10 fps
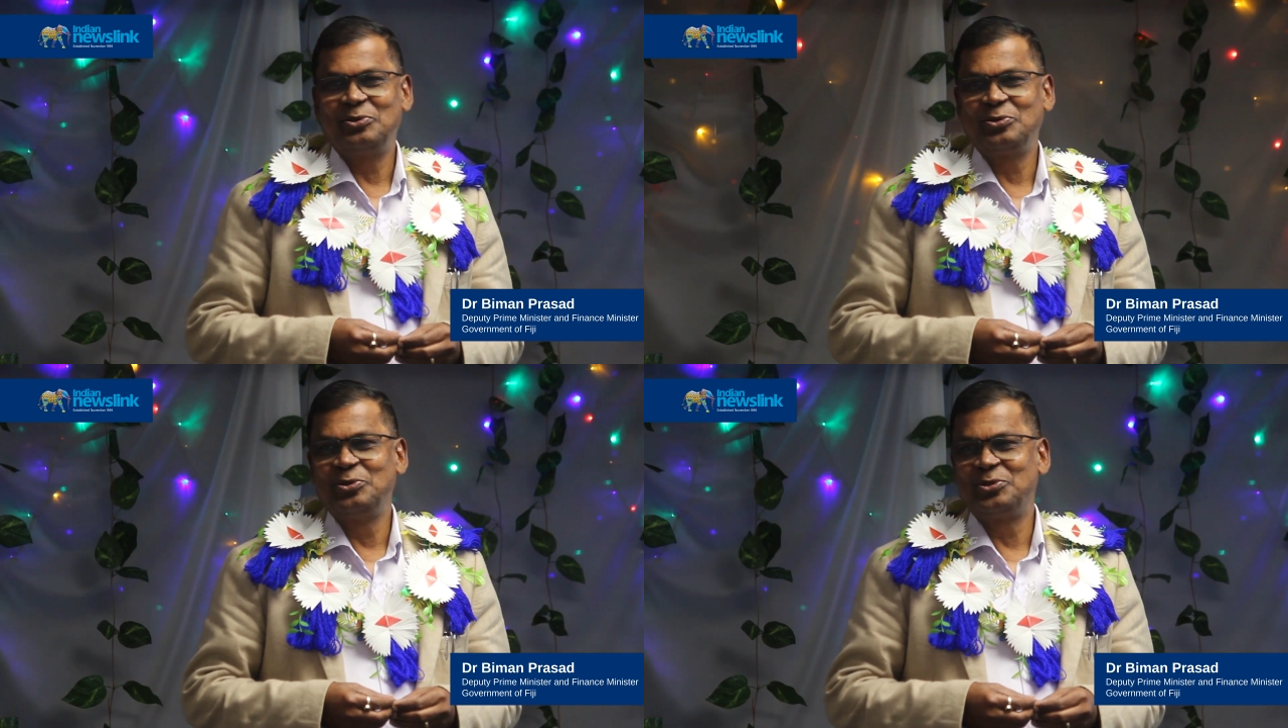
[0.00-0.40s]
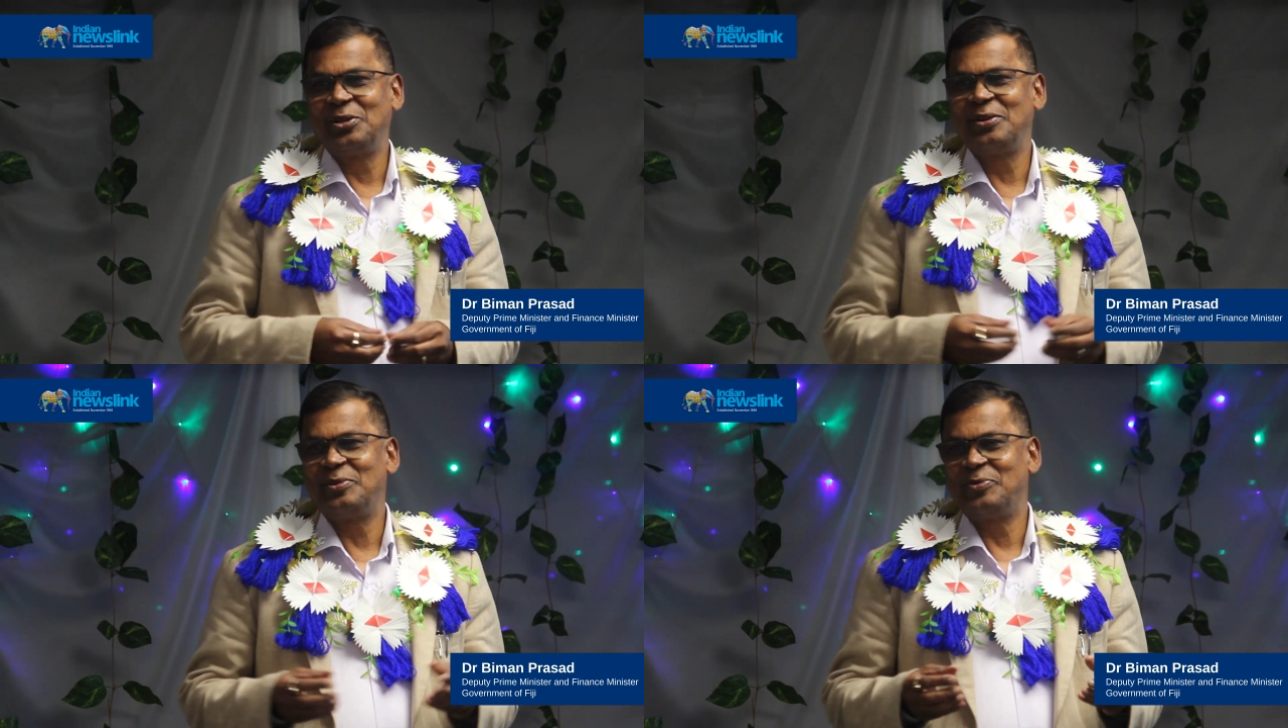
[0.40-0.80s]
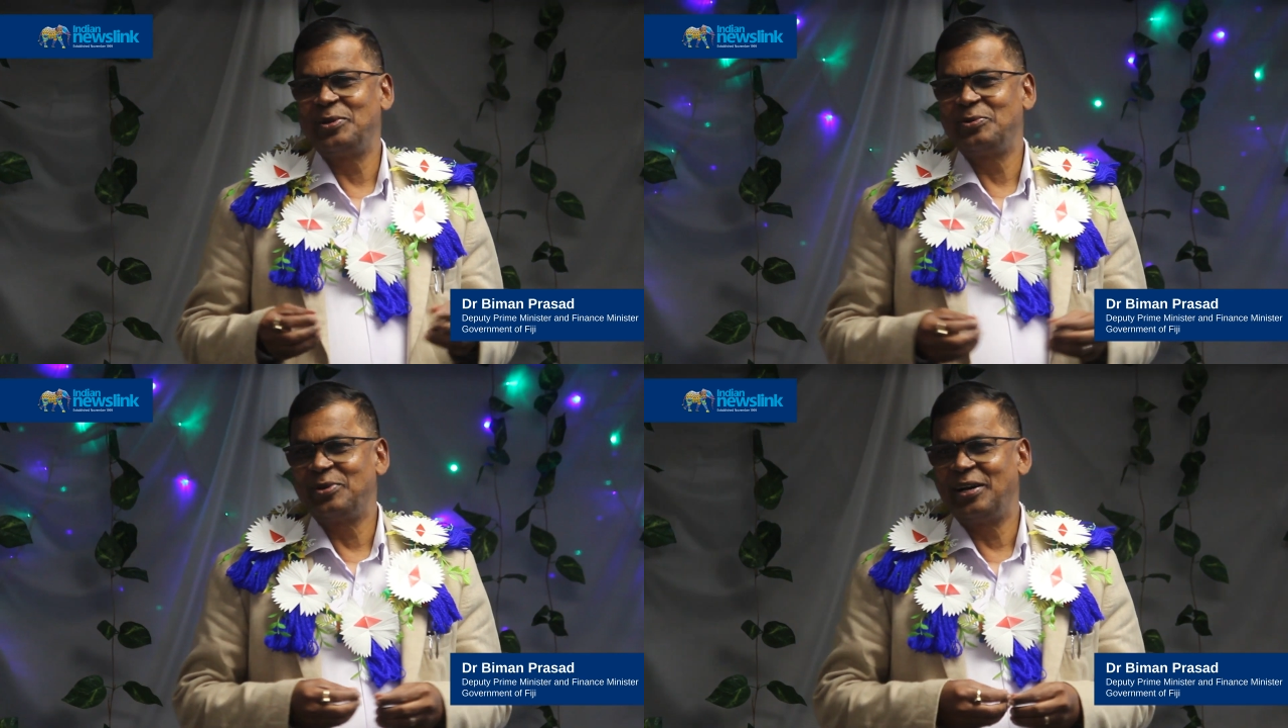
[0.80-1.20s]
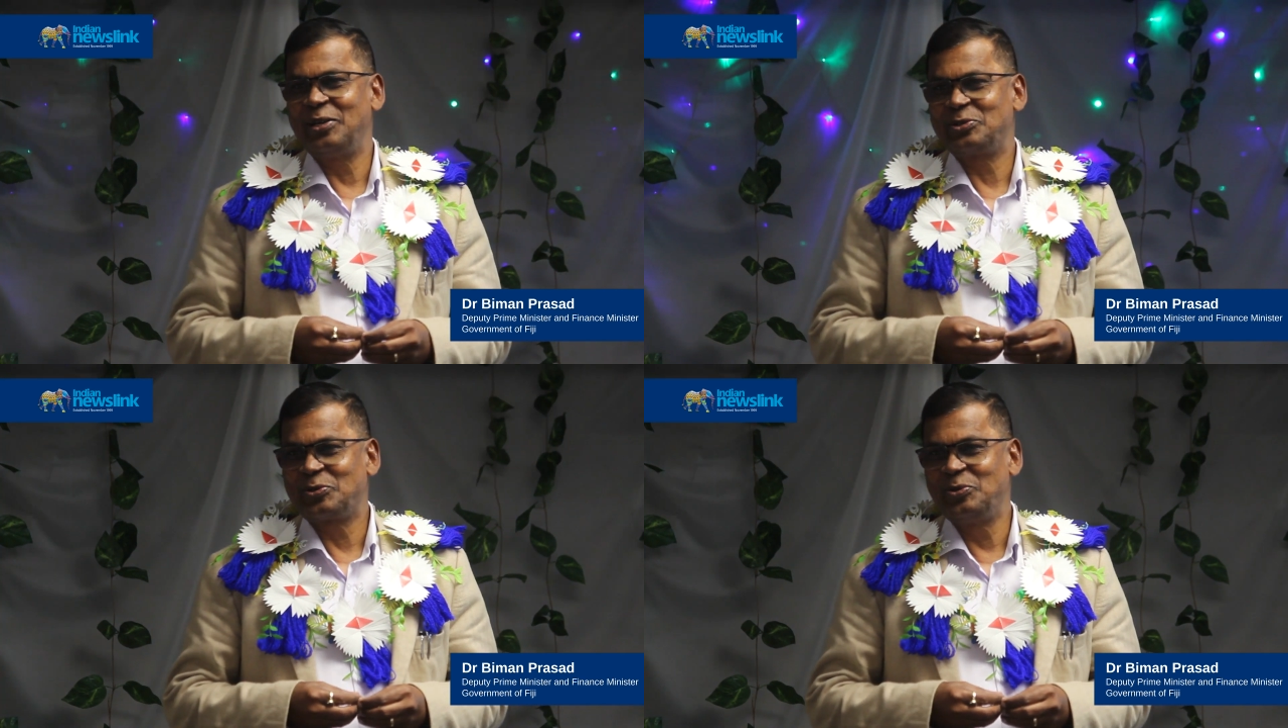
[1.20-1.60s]
two children went to high
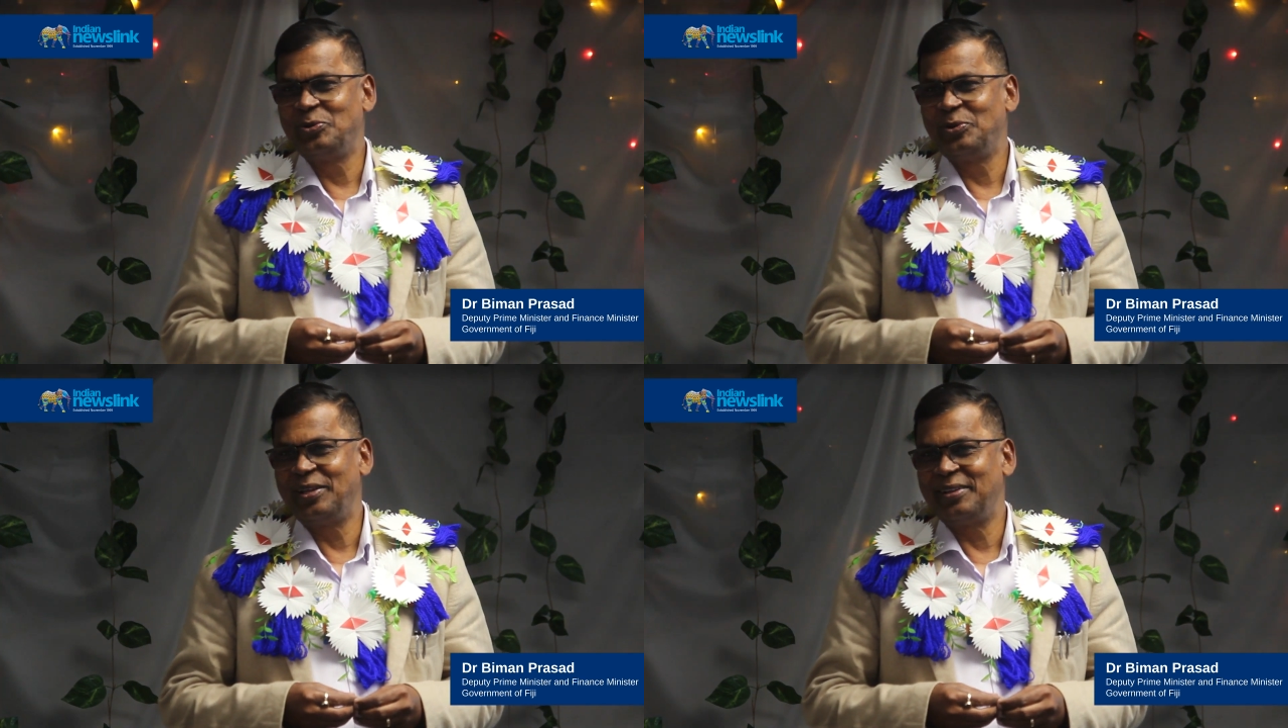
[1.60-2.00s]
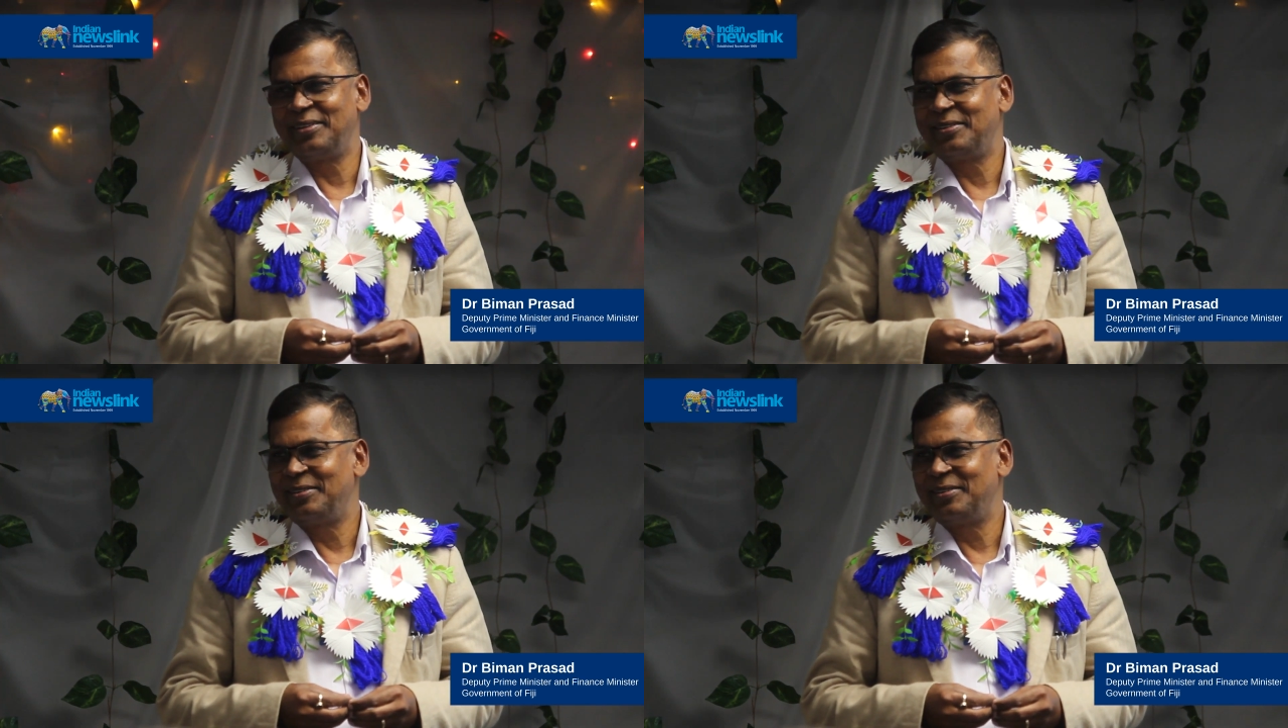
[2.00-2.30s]
school and